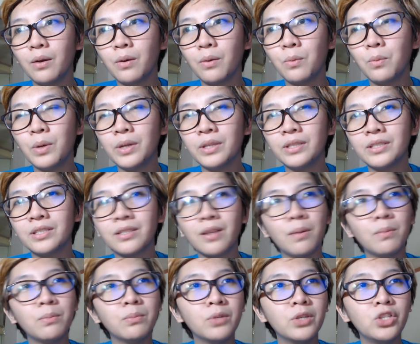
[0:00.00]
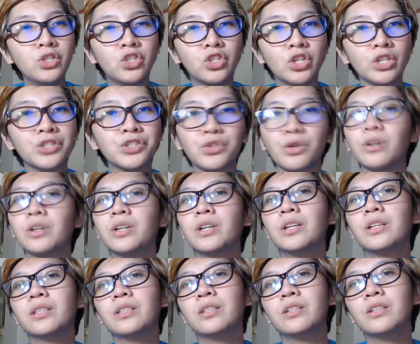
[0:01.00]
when someone just
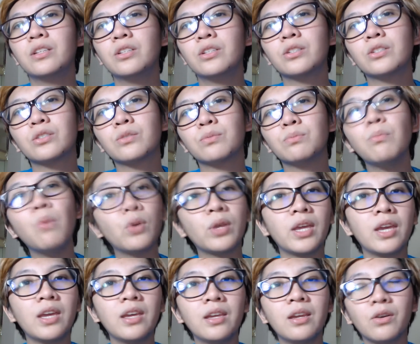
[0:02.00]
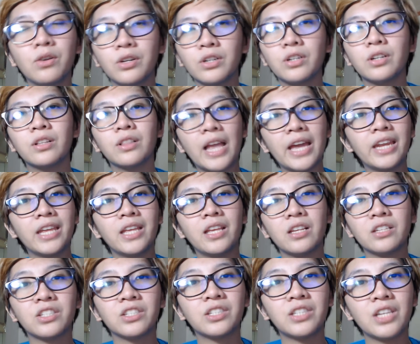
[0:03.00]
started smoking or lighting
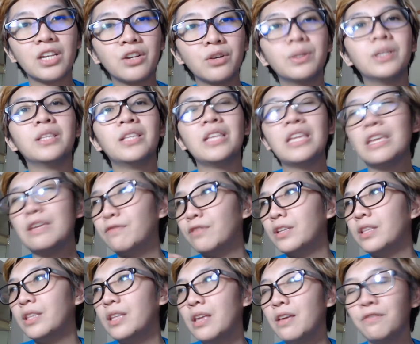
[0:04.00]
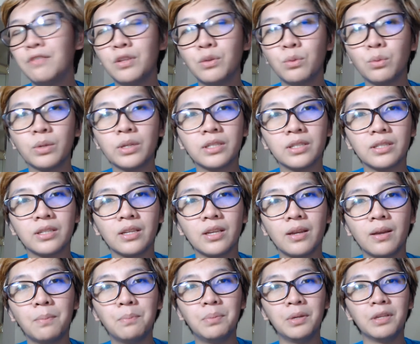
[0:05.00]
a cigarette, even if it was
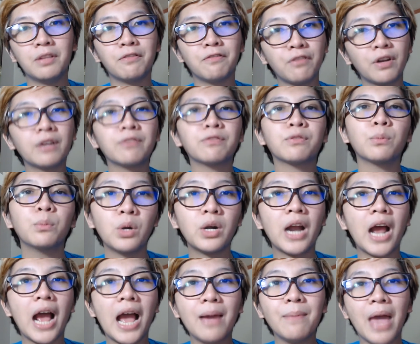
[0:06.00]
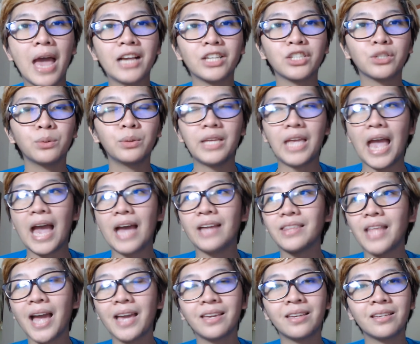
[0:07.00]
a bit far from where I'm actually at,
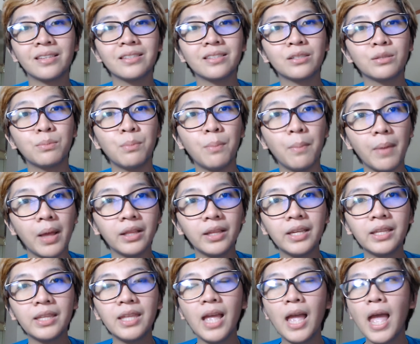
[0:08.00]
I can smell it,